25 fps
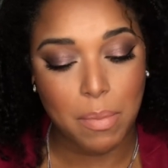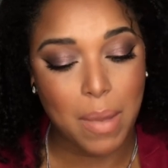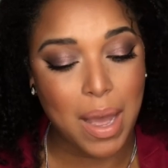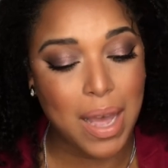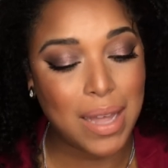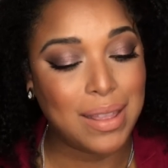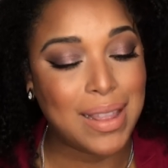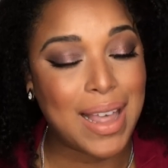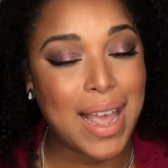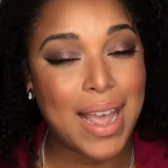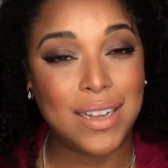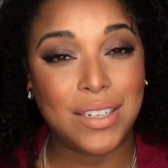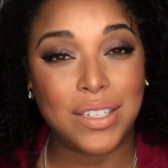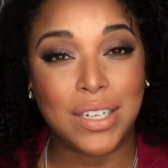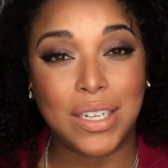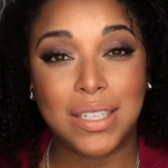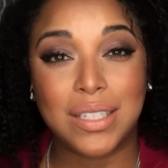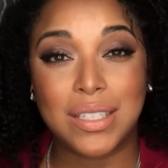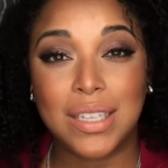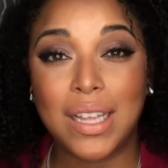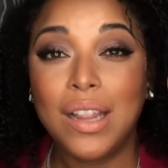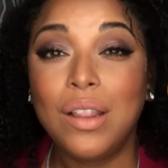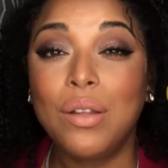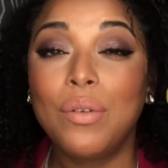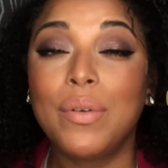my lash
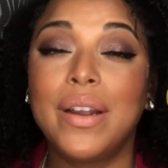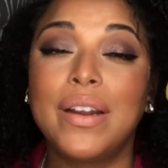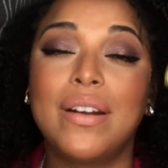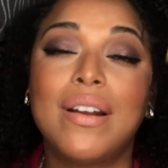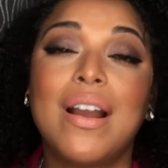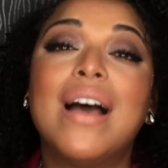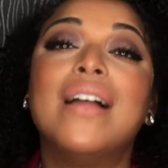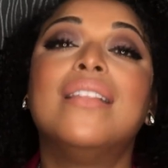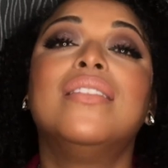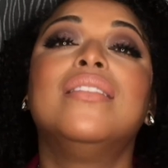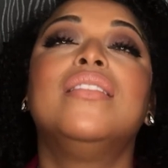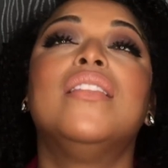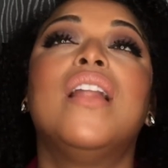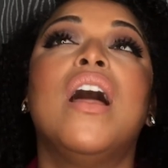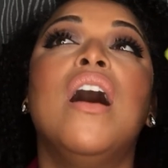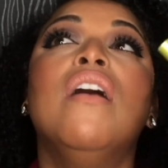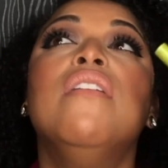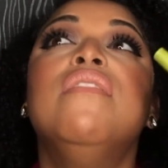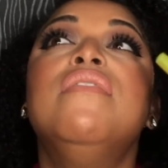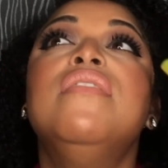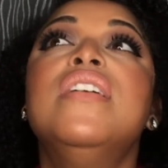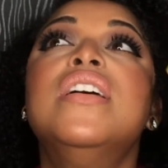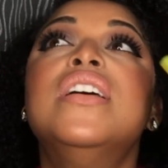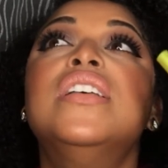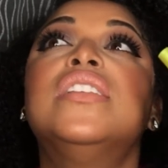accelerator. I
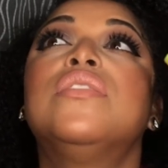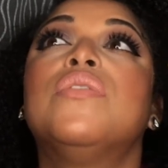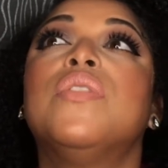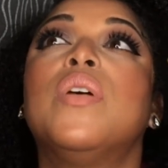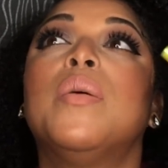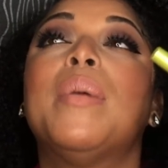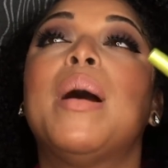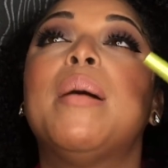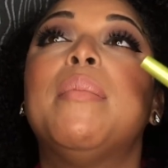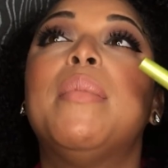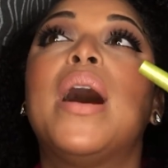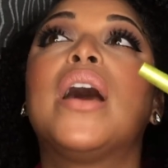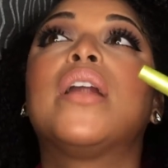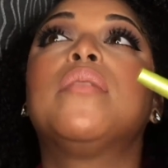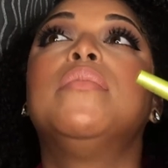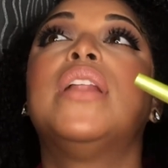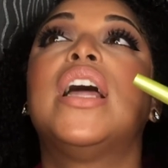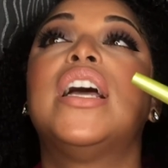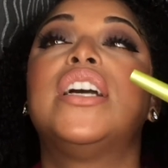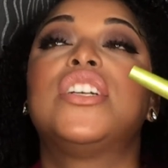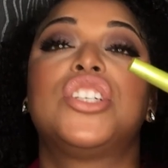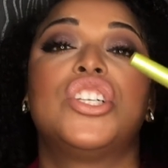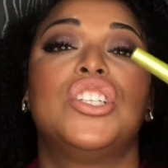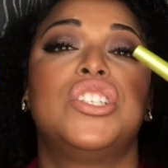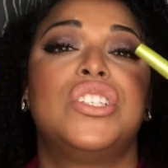love this for my bottom
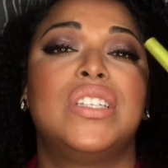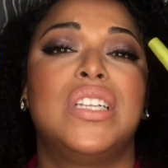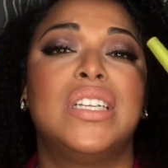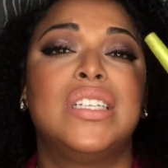lashes.